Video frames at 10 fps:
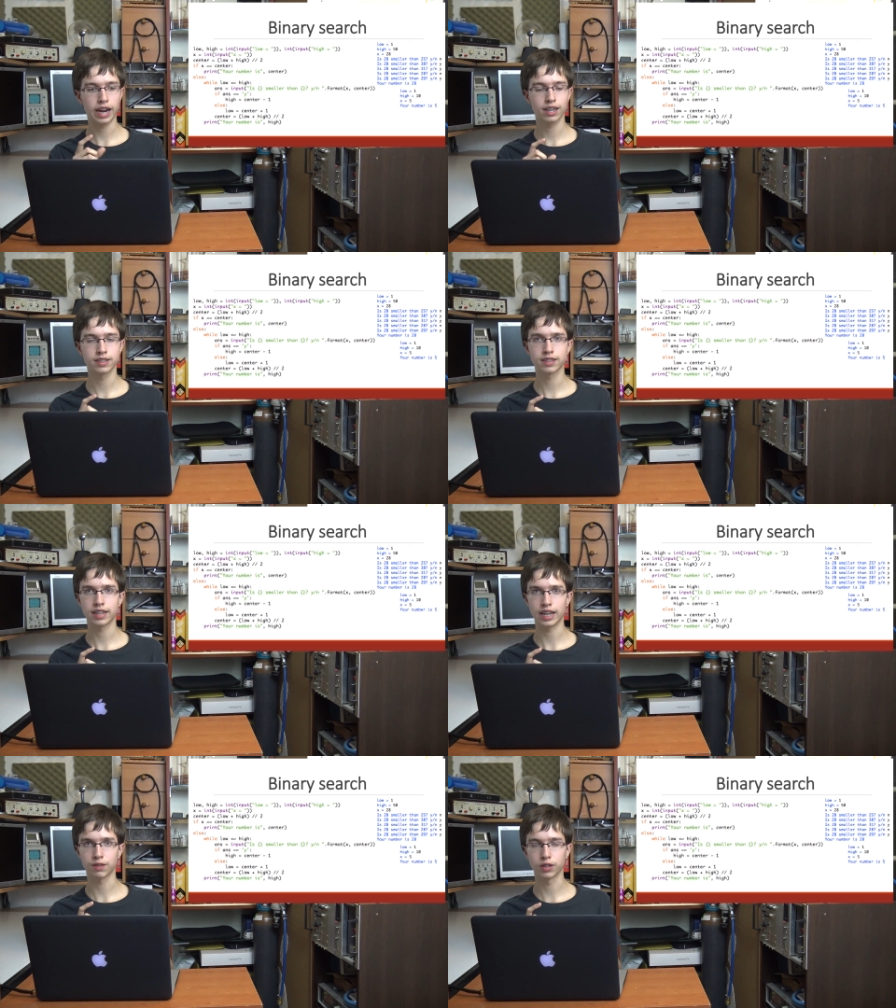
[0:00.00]
else
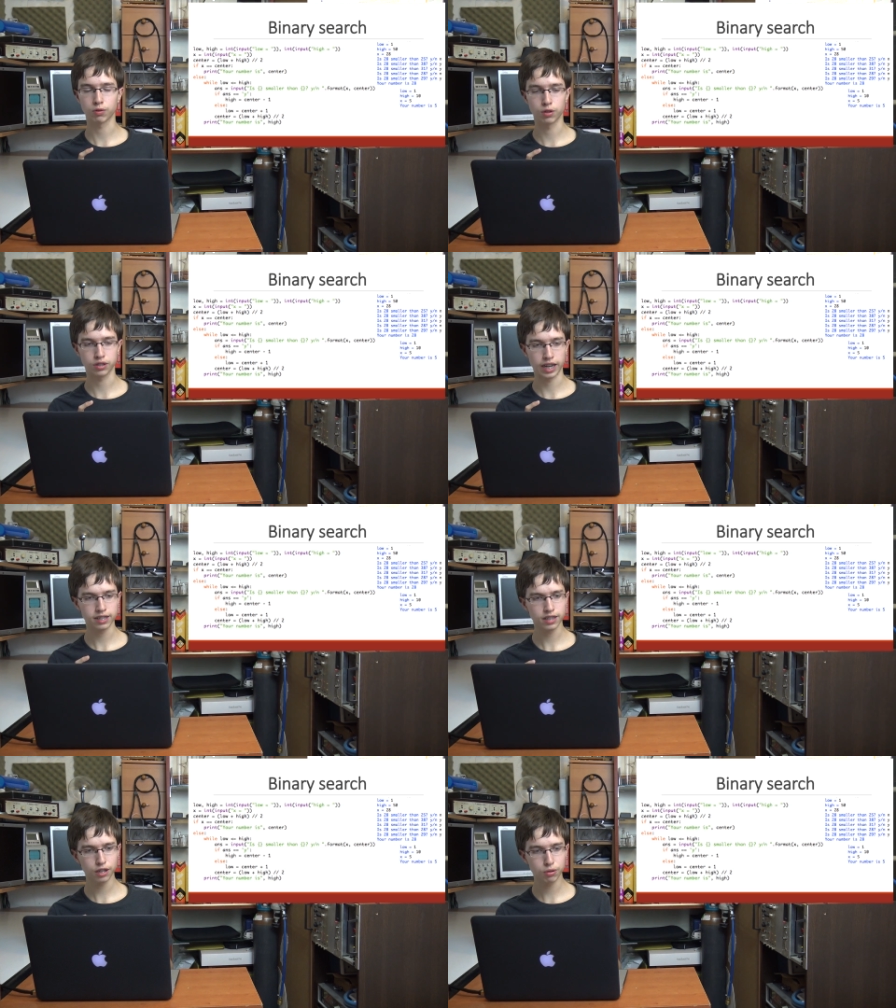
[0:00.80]
statement was
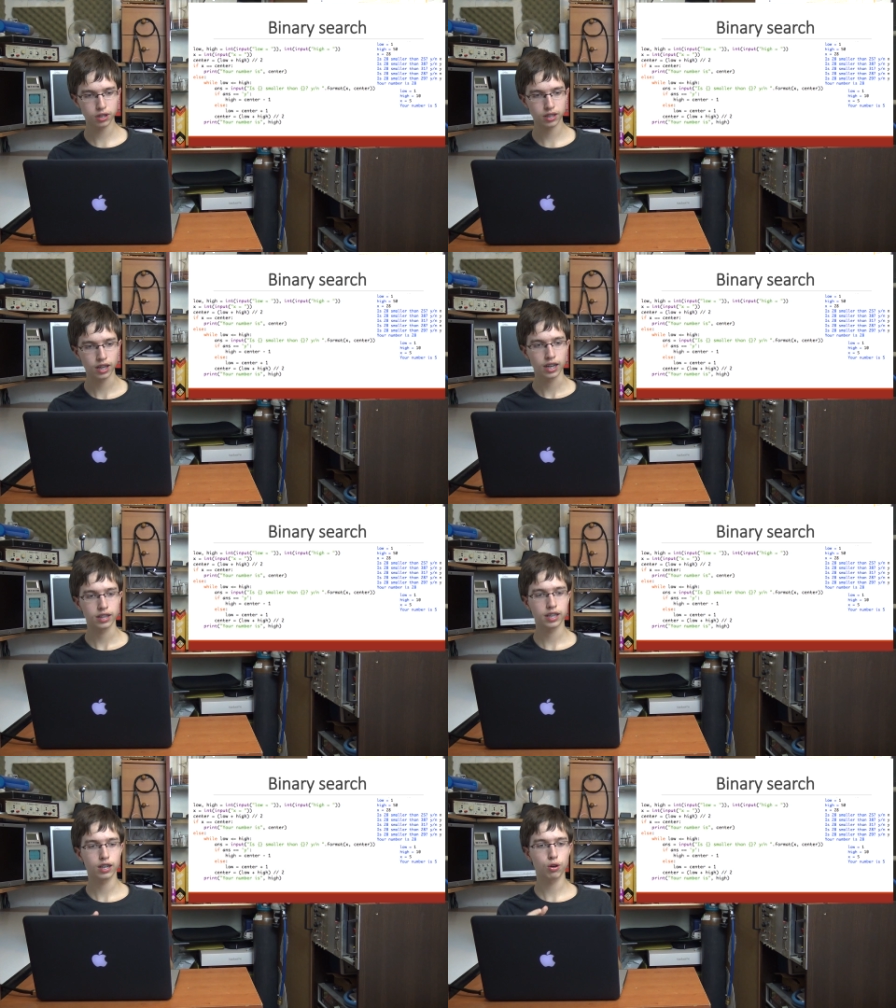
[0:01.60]
executed,
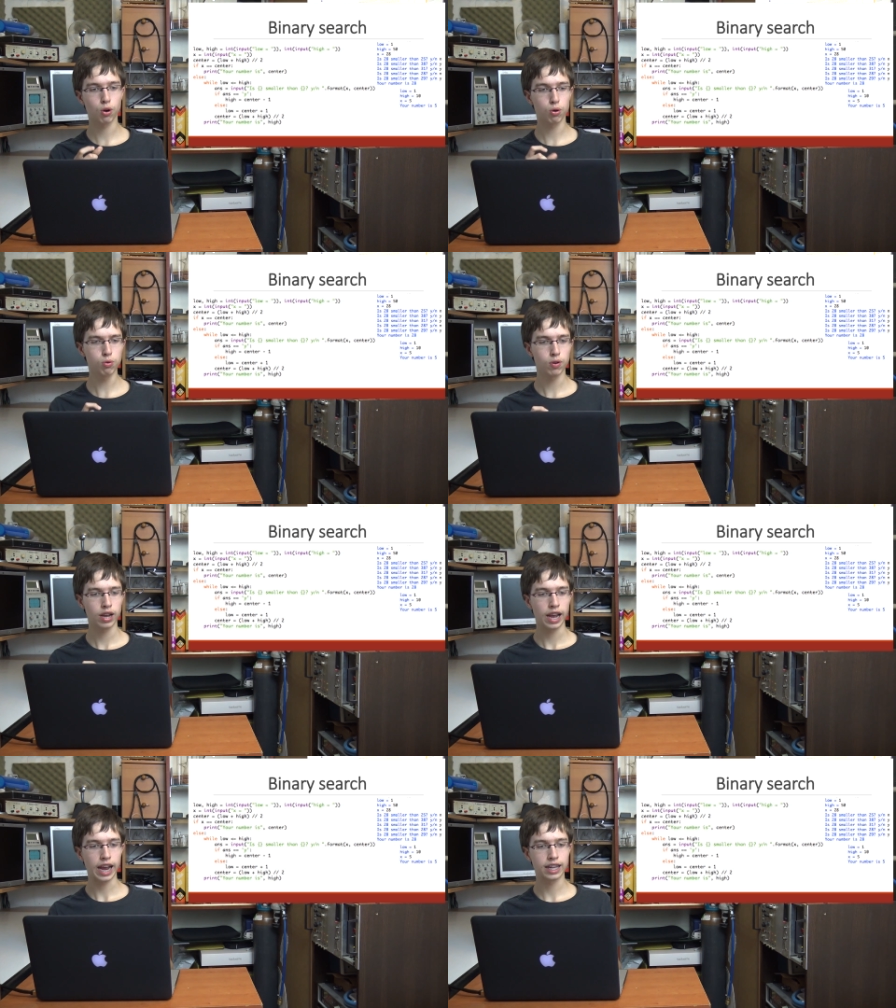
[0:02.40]
then go
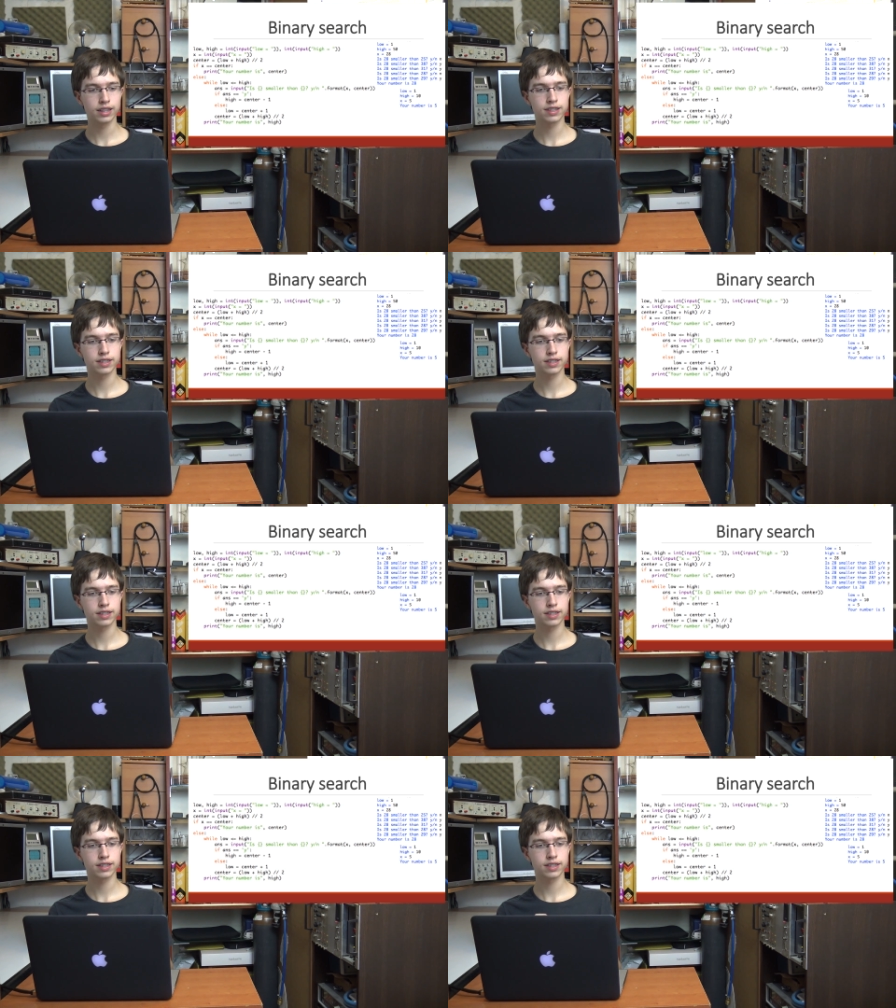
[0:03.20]
and